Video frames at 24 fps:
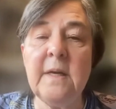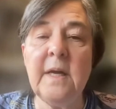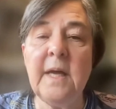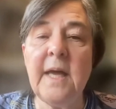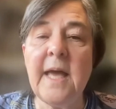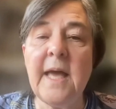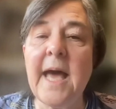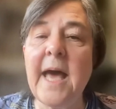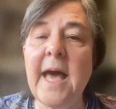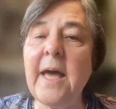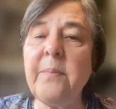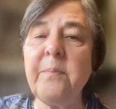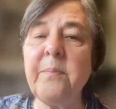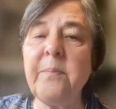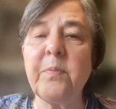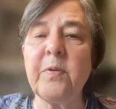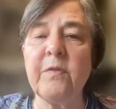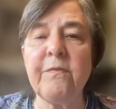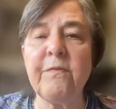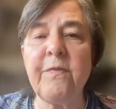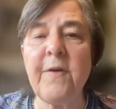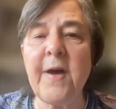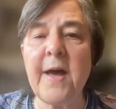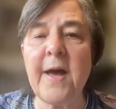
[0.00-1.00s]
had
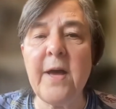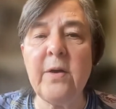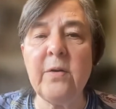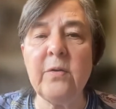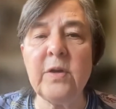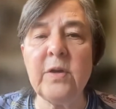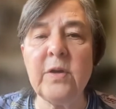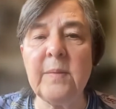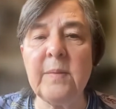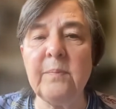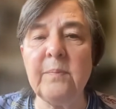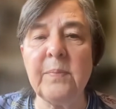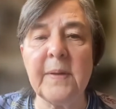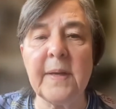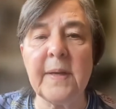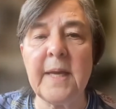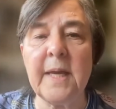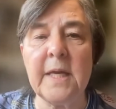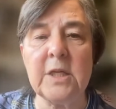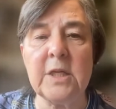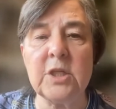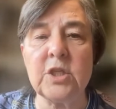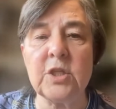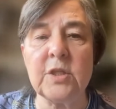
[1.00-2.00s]
profound
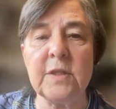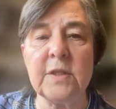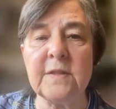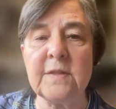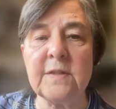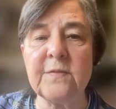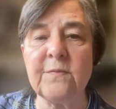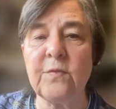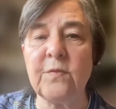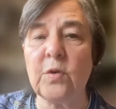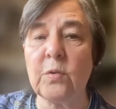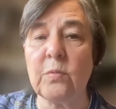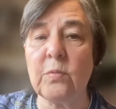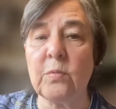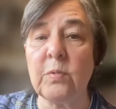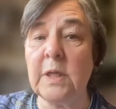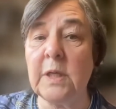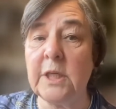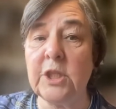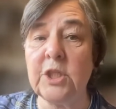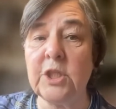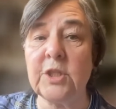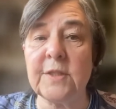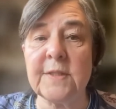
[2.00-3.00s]
implications for
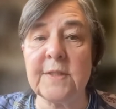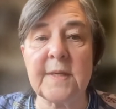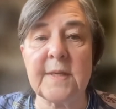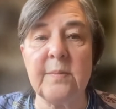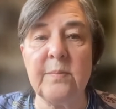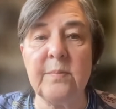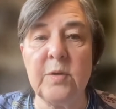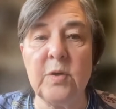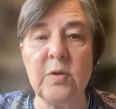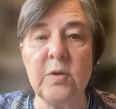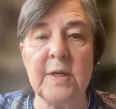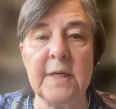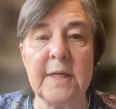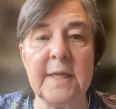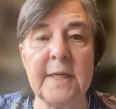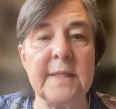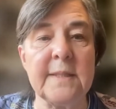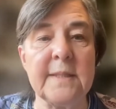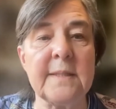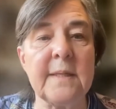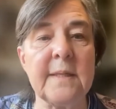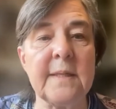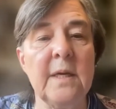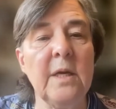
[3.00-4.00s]
religious
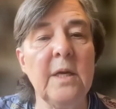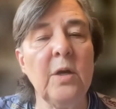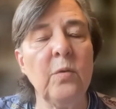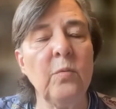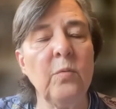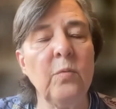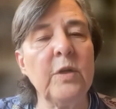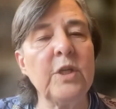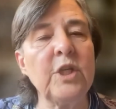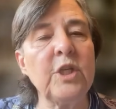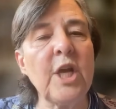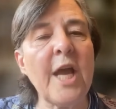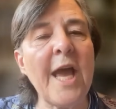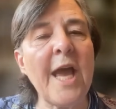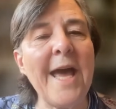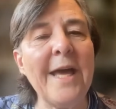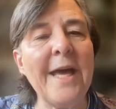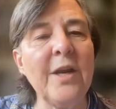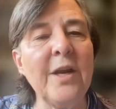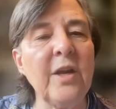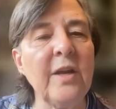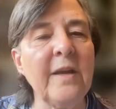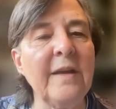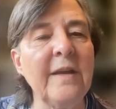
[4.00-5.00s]
communities, which
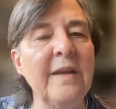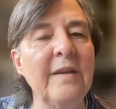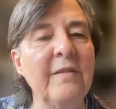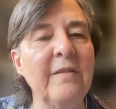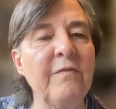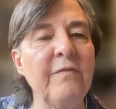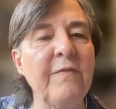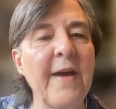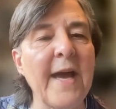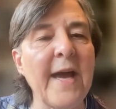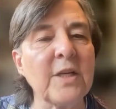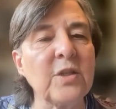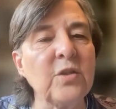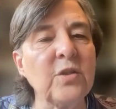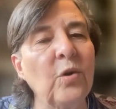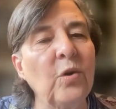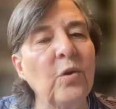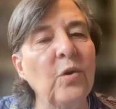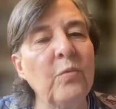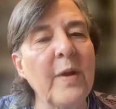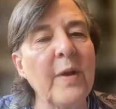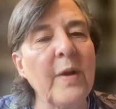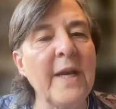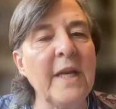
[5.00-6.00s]
had, in fact,
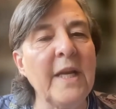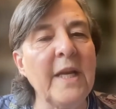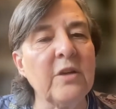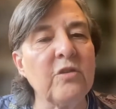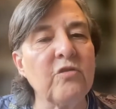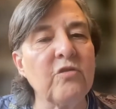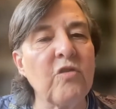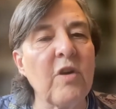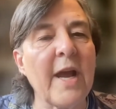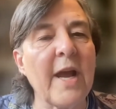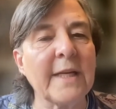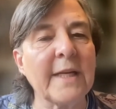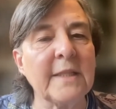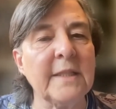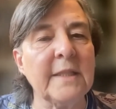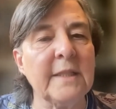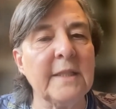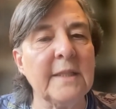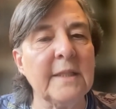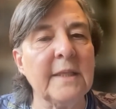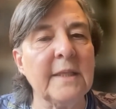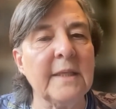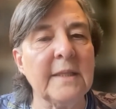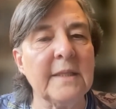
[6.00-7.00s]
already attracted
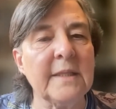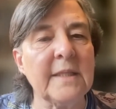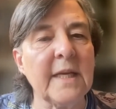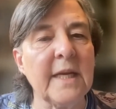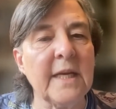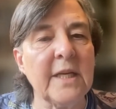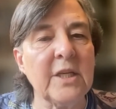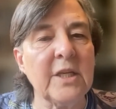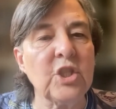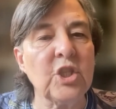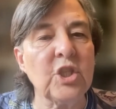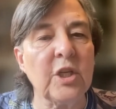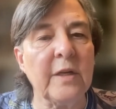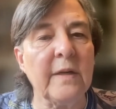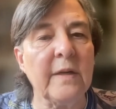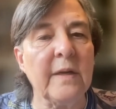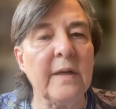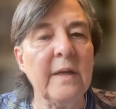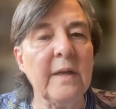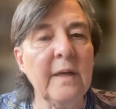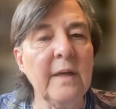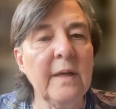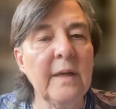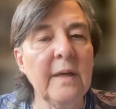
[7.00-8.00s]
attention
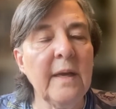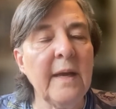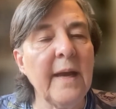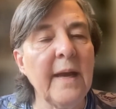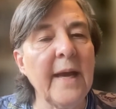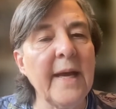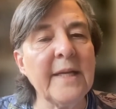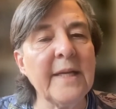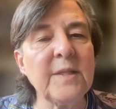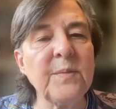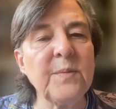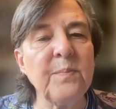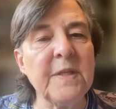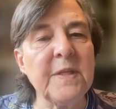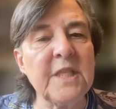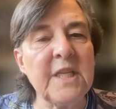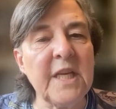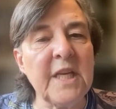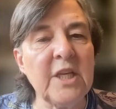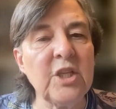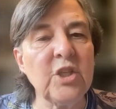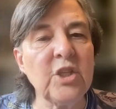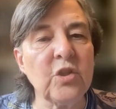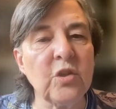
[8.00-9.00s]
as
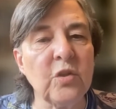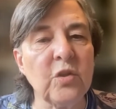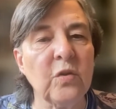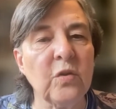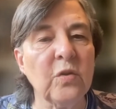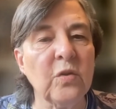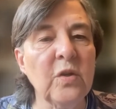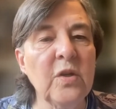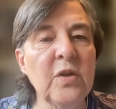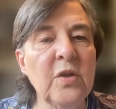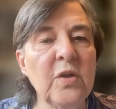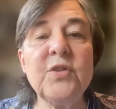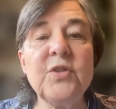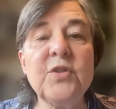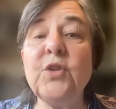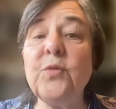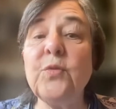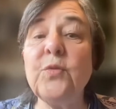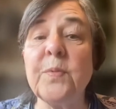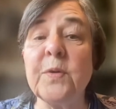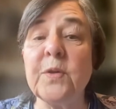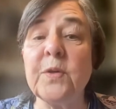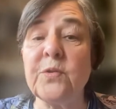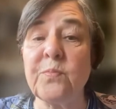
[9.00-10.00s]
potential
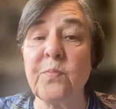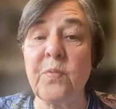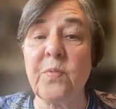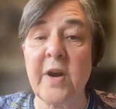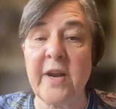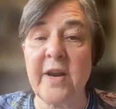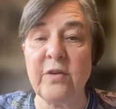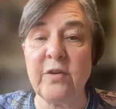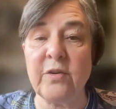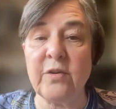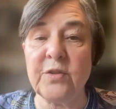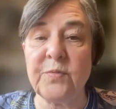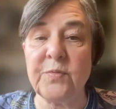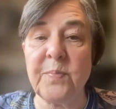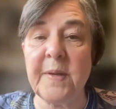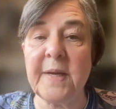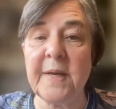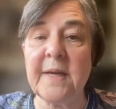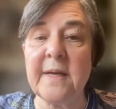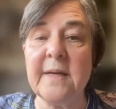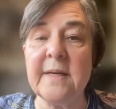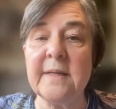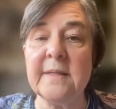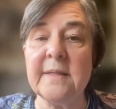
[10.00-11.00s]
super spreaders
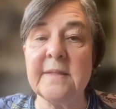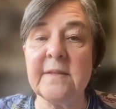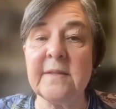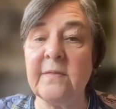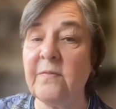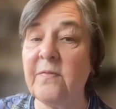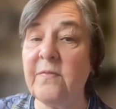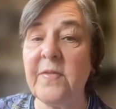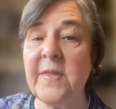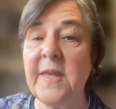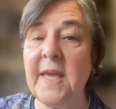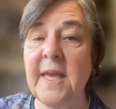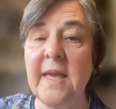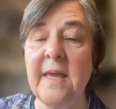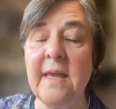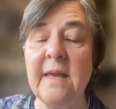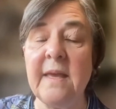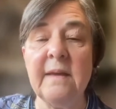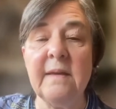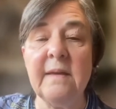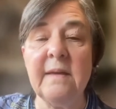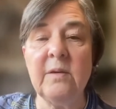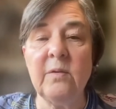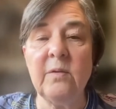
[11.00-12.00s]
because of the
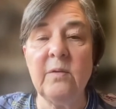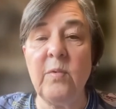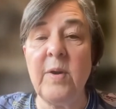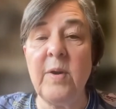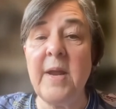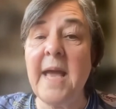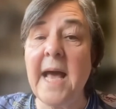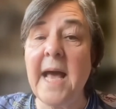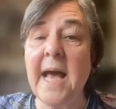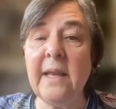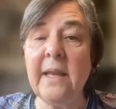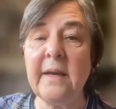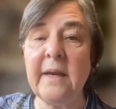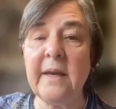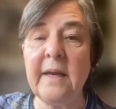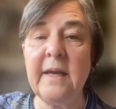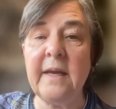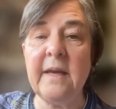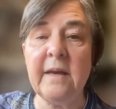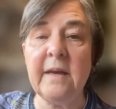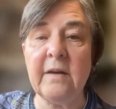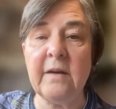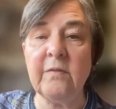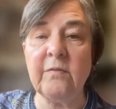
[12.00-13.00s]

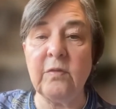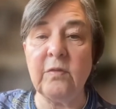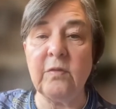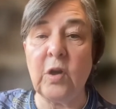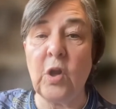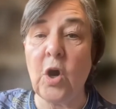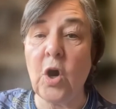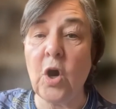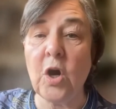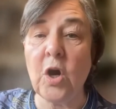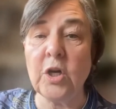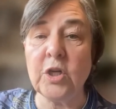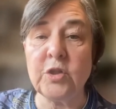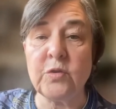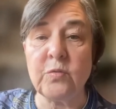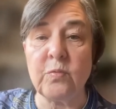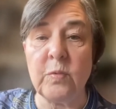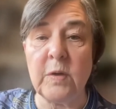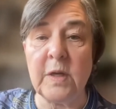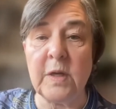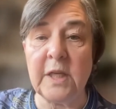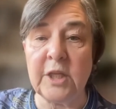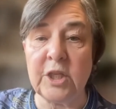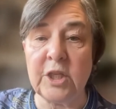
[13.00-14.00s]
reality of large
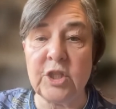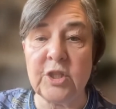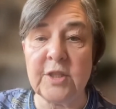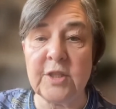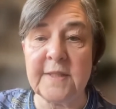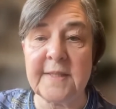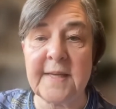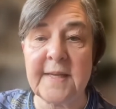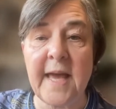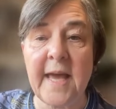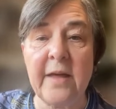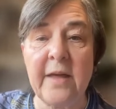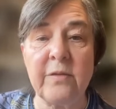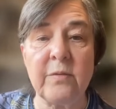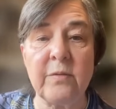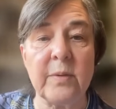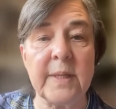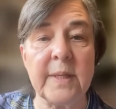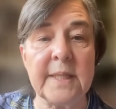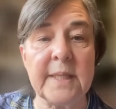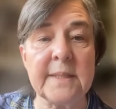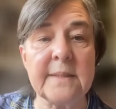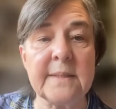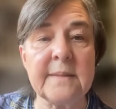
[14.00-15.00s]
religious
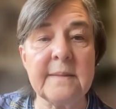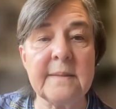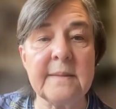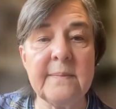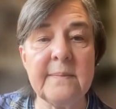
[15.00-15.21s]
gatherings.